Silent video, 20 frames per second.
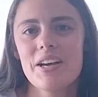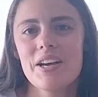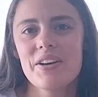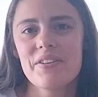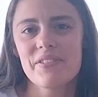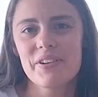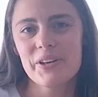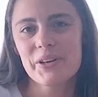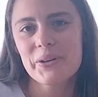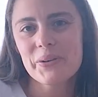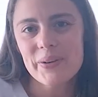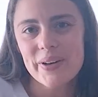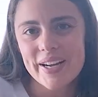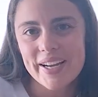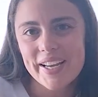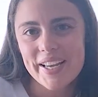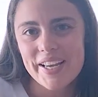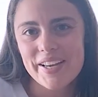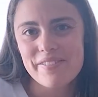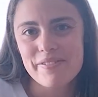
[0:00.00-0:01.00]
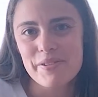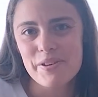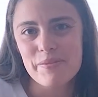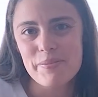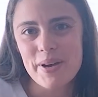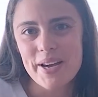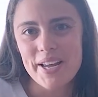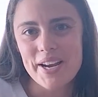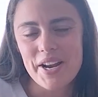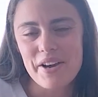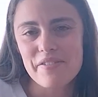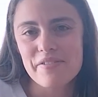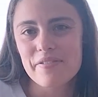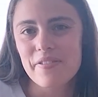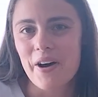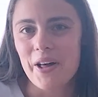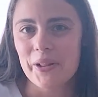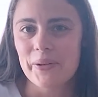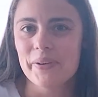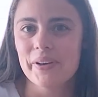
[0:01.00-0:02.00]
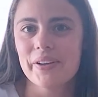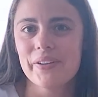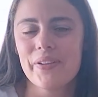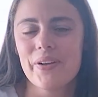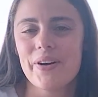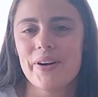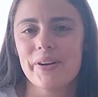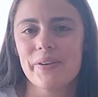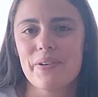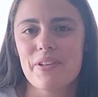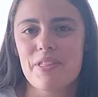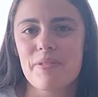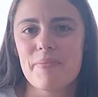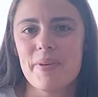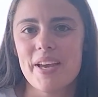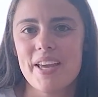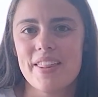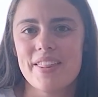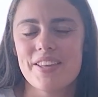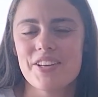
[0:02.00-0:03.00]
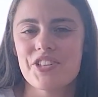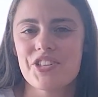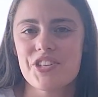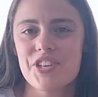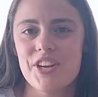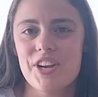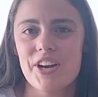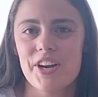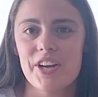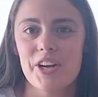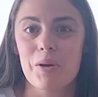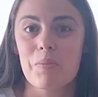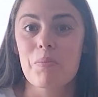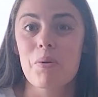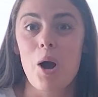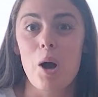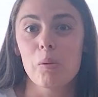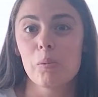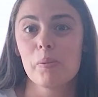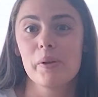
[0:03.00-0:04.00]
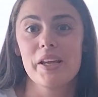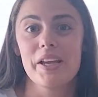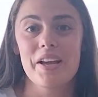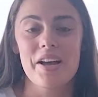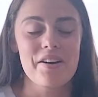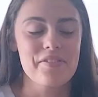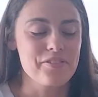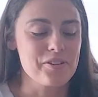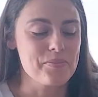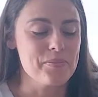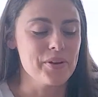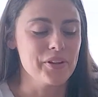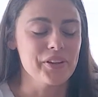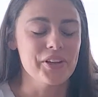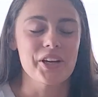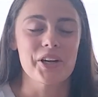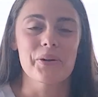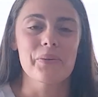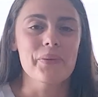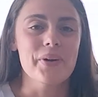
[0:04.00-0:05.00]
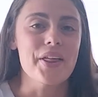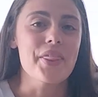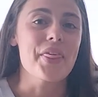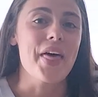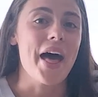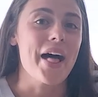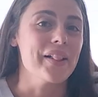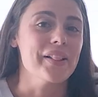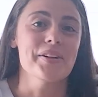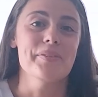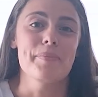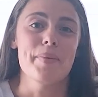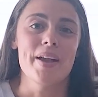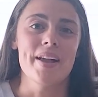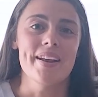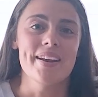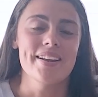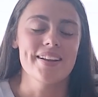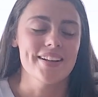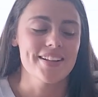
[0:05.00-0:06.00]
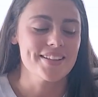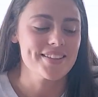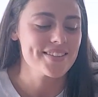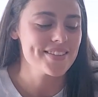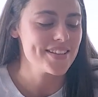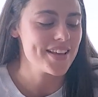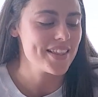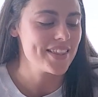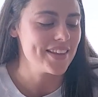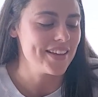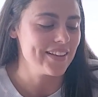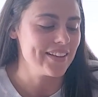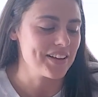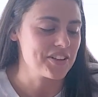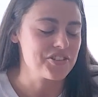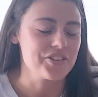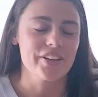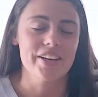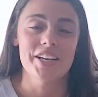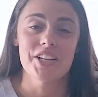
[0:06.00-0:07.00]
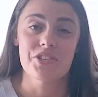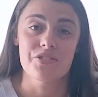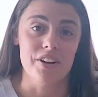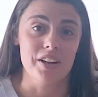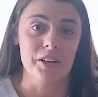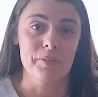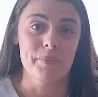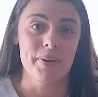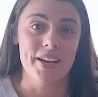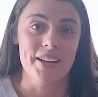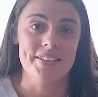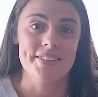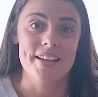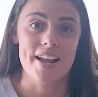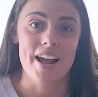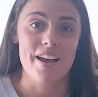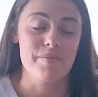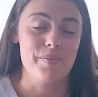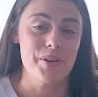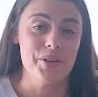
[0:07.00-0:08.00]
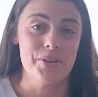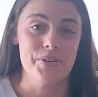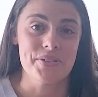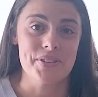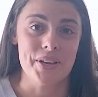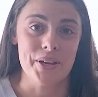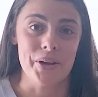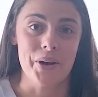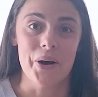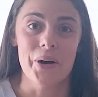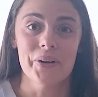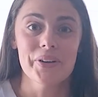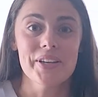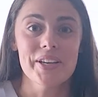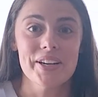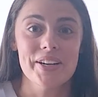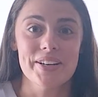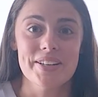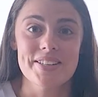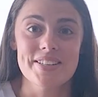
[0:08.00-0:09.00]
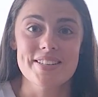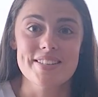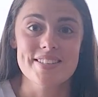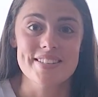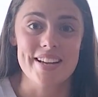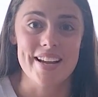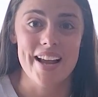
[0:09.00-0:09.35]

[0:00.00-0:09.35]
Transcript: Real quick, if you've been following along with me this year, you're probably familiar with Element. It's the electrolyte drink mix that I've been using all year to stay